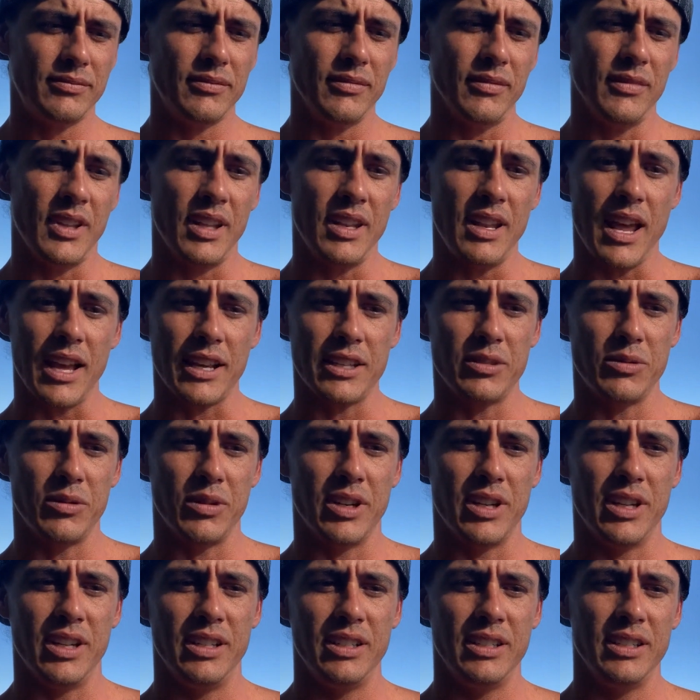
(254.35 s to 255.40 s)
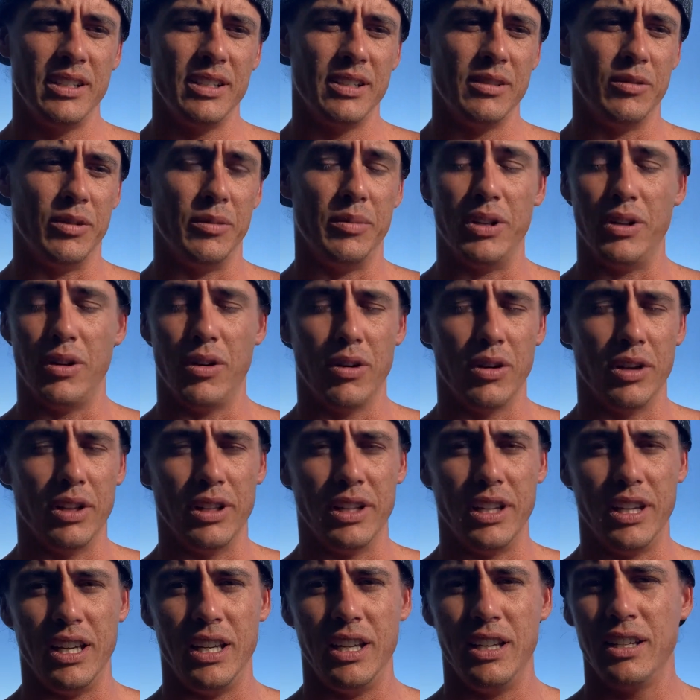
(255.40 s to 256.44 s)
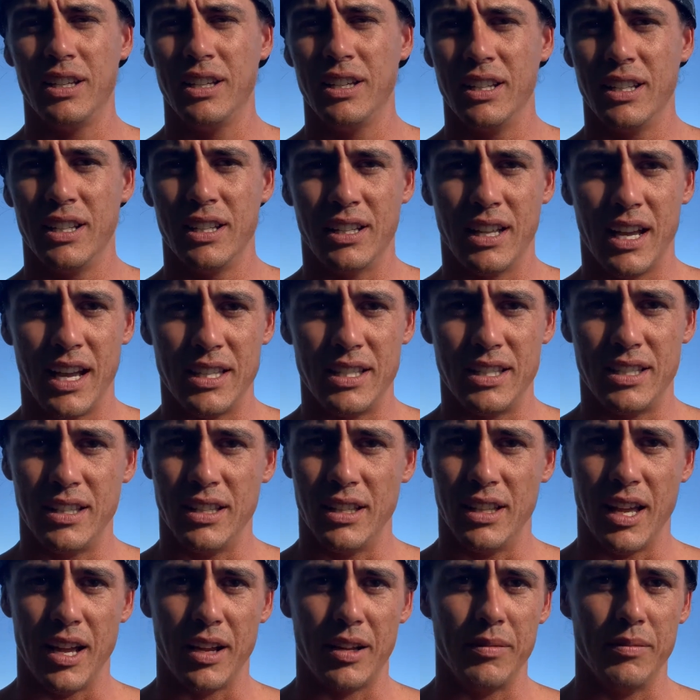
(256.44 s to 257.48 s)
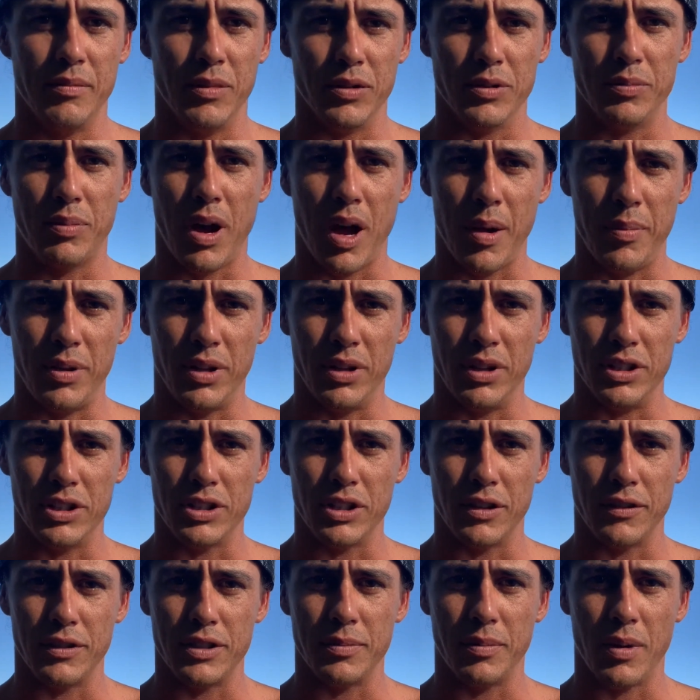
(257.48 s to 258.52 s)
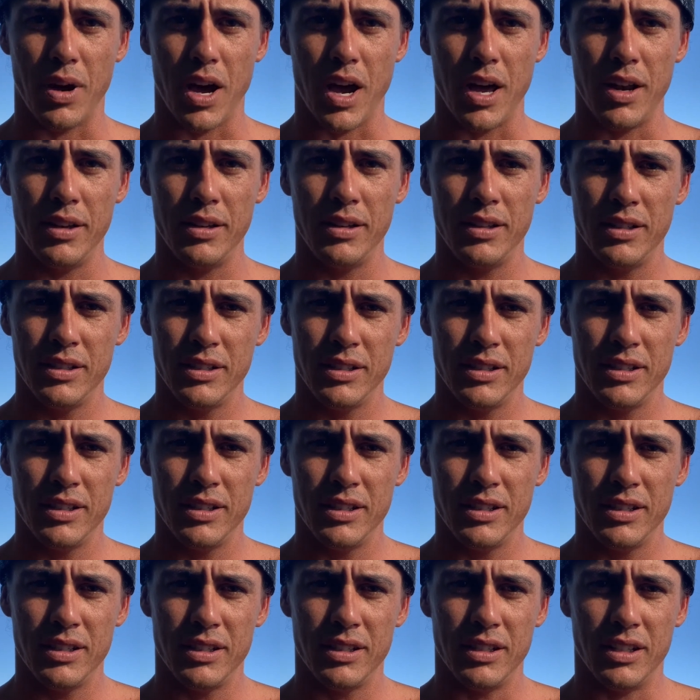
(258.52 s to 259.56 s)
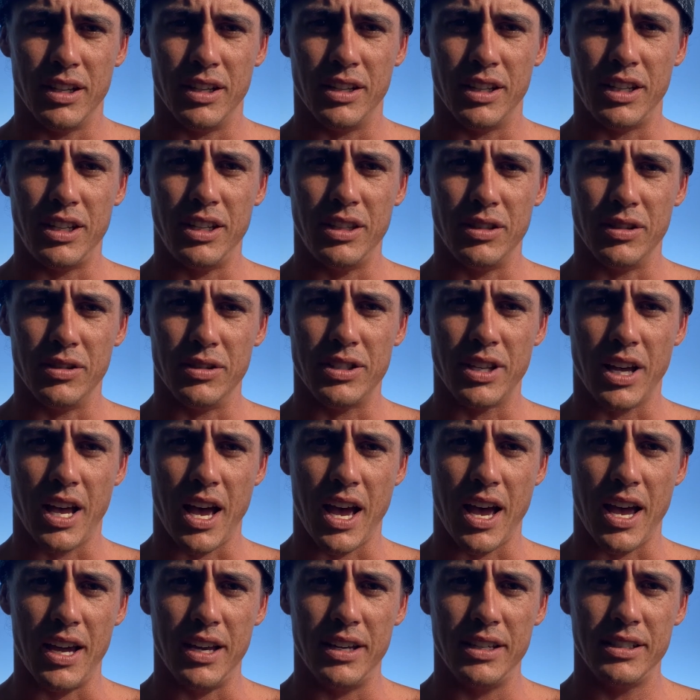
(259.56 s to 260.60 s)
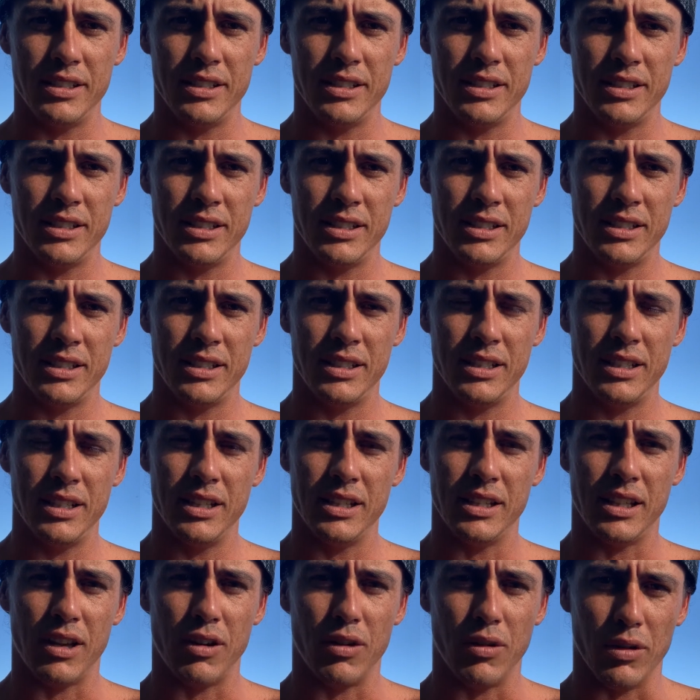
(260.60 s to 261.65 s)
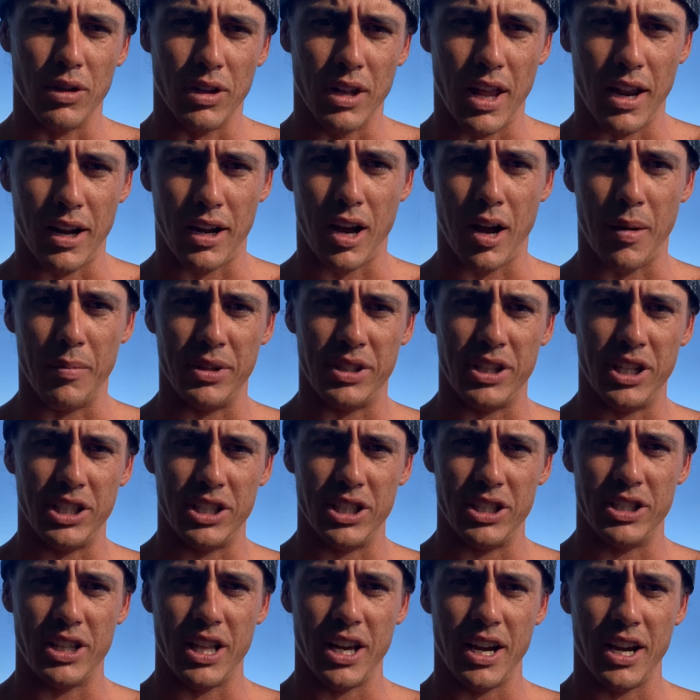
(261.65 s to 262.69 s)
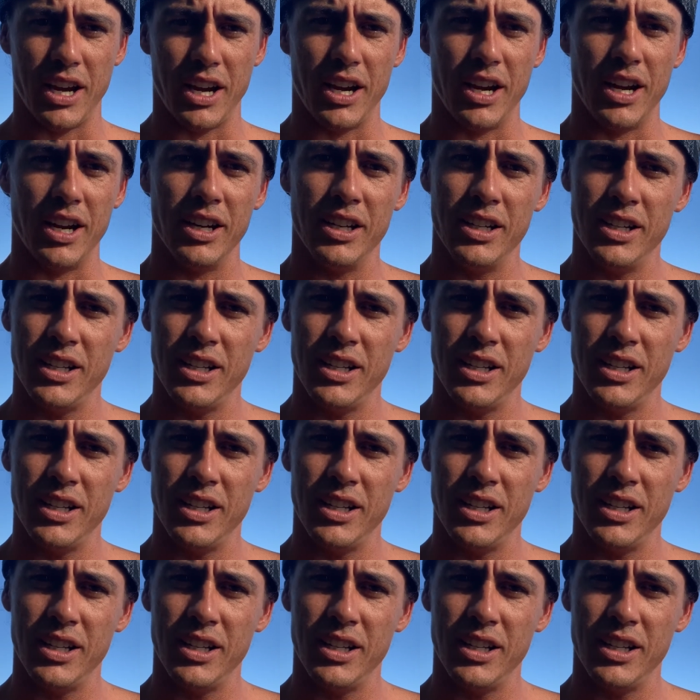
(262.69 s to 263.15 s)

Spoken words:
The next one would be Honolulu. That's the most popular surf spot on the Hilo side. They hold a lot of competitions there.